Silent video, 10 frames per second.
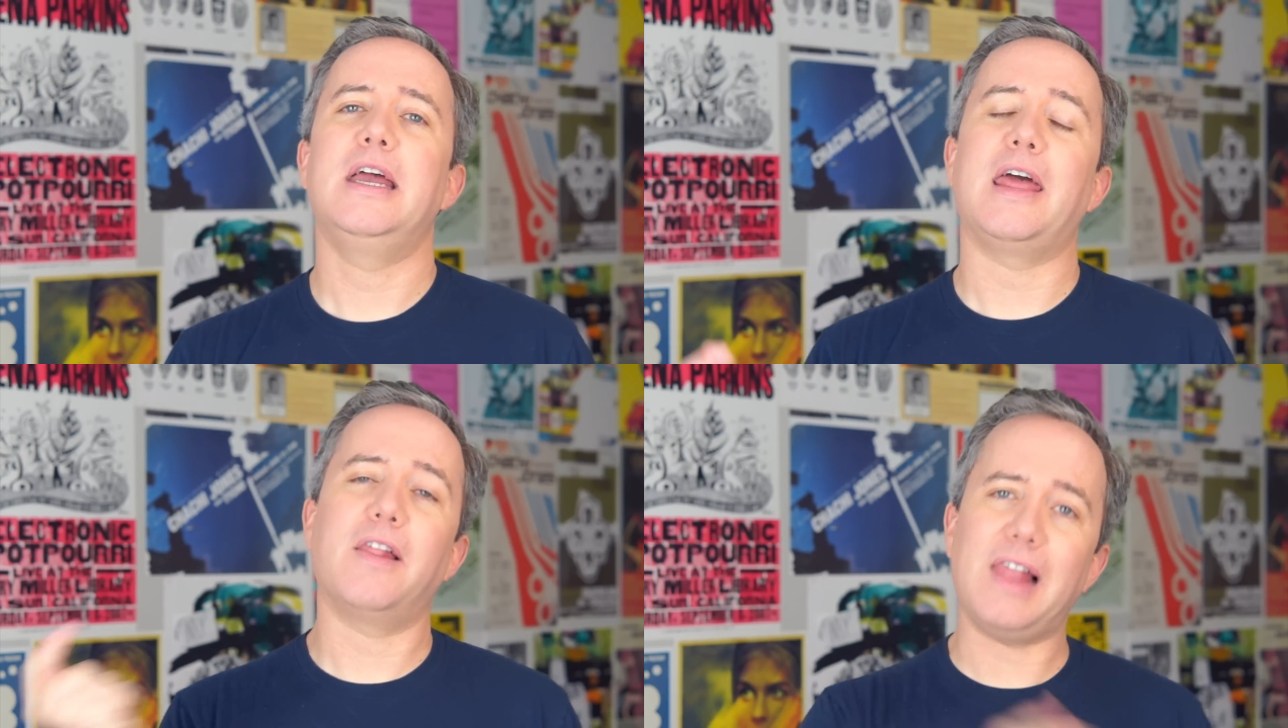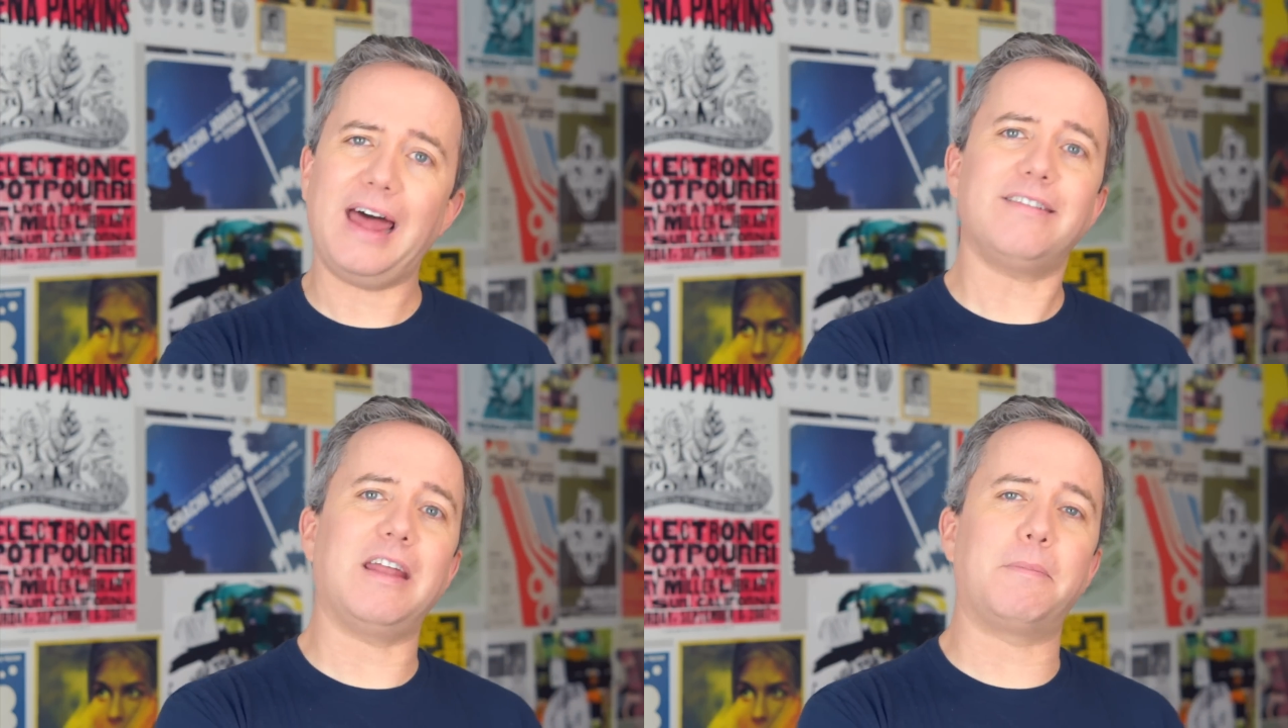In the
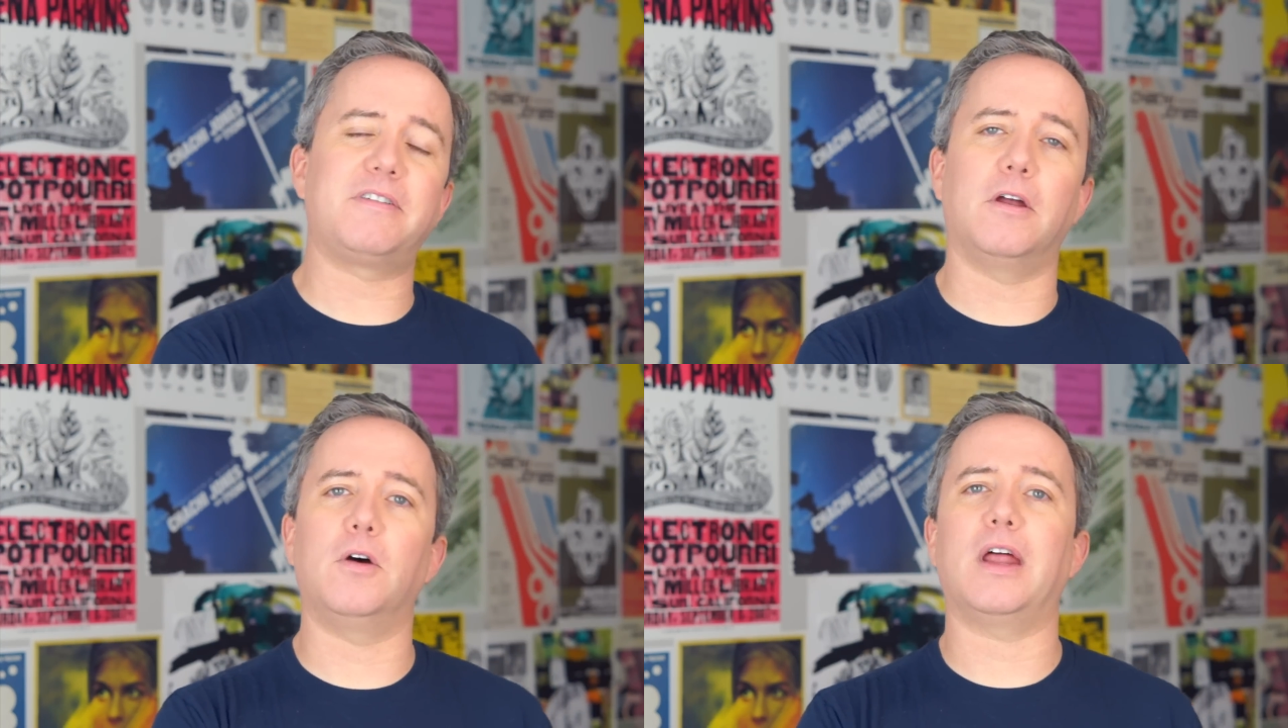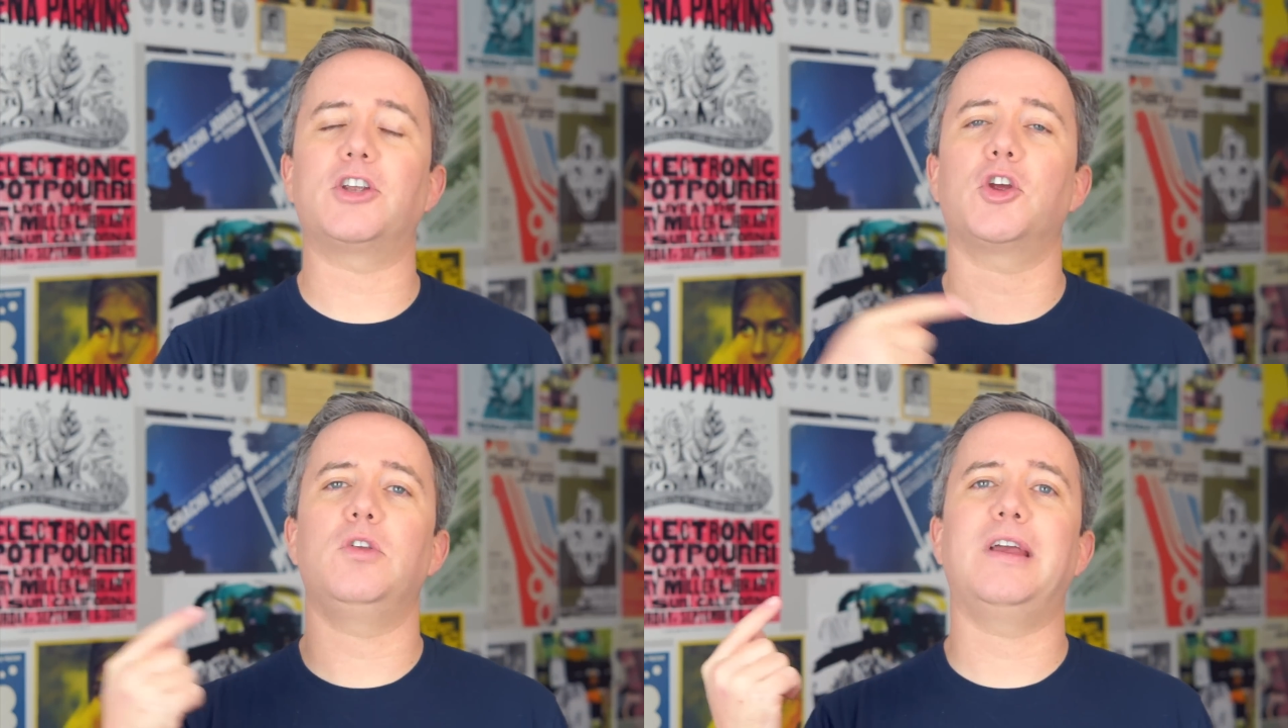last episode, I
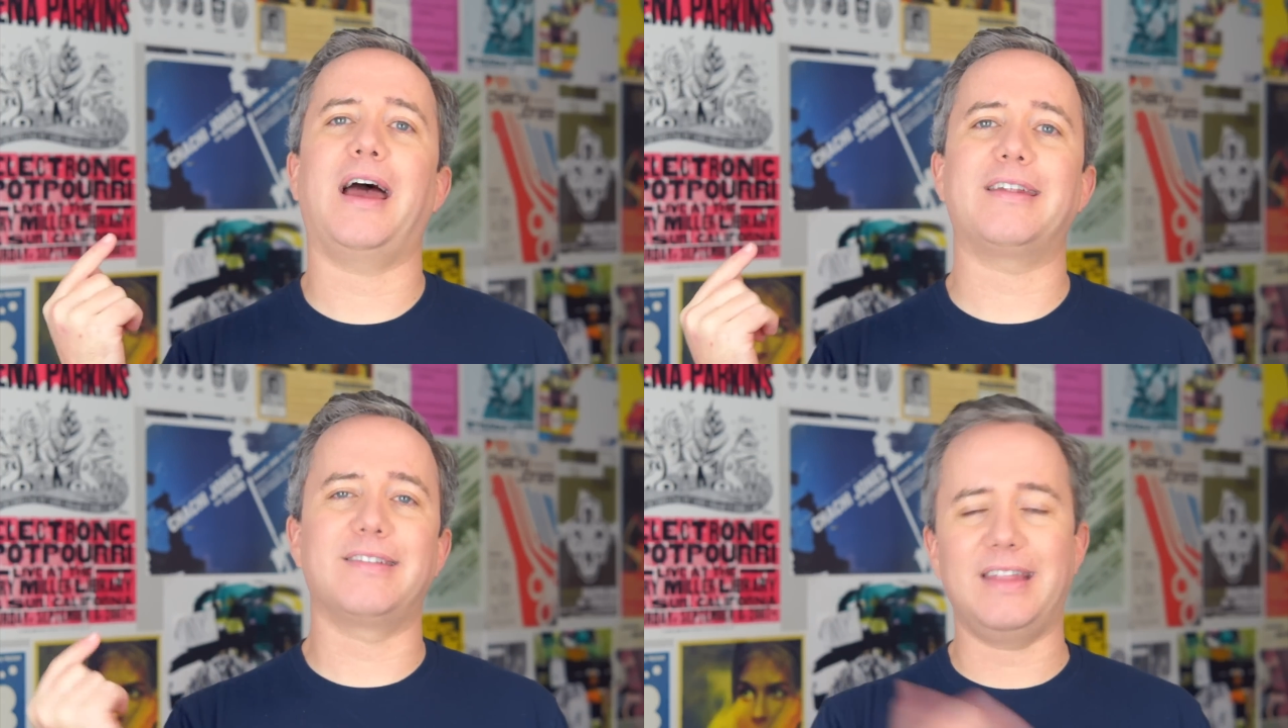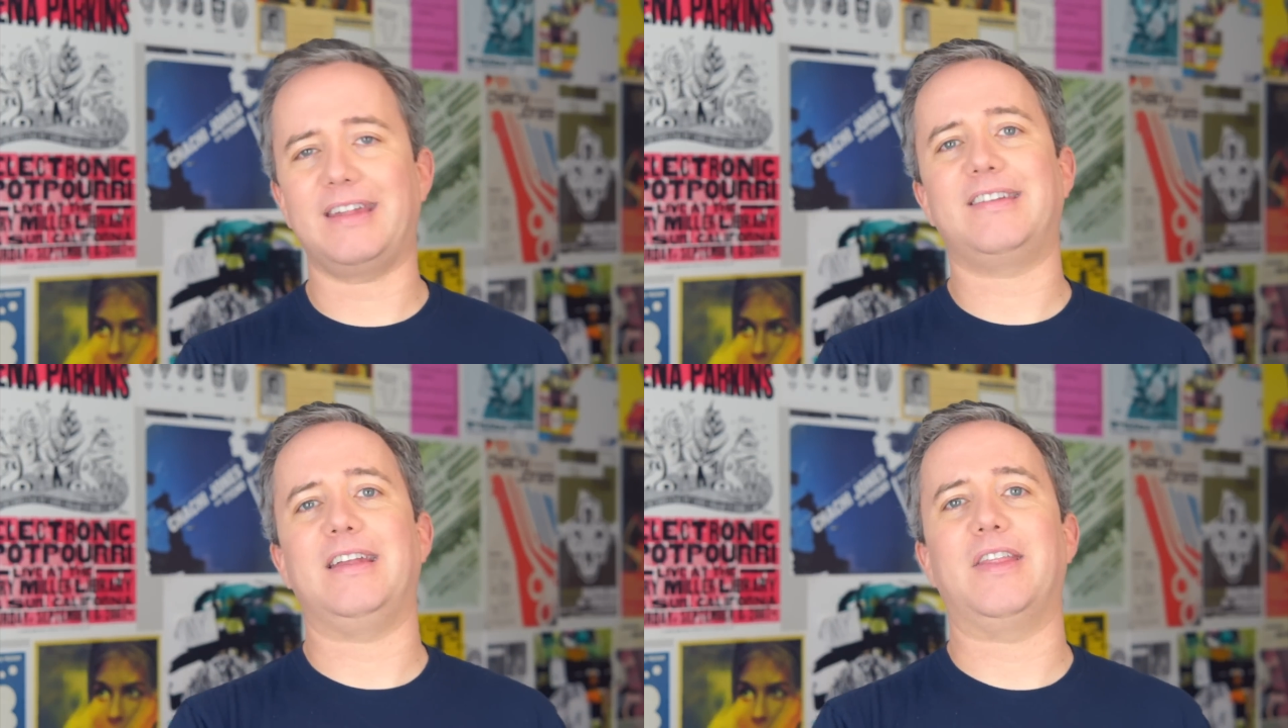showed you guys
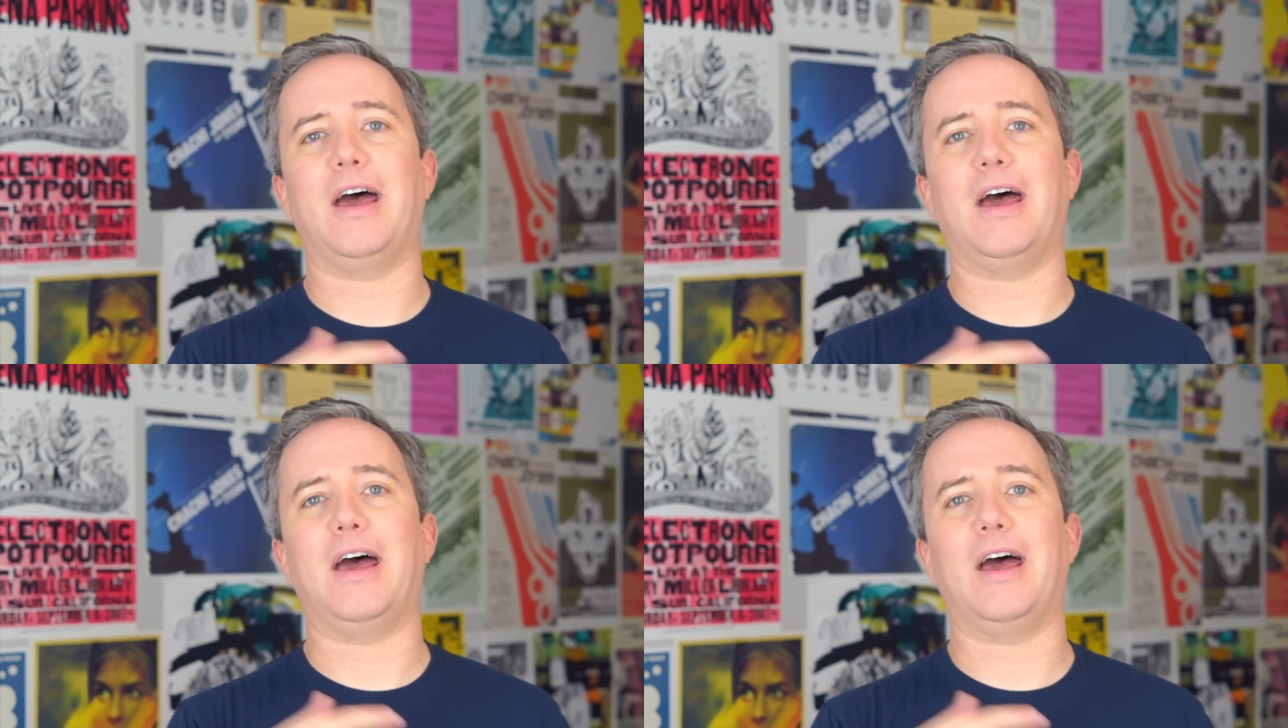Lixie,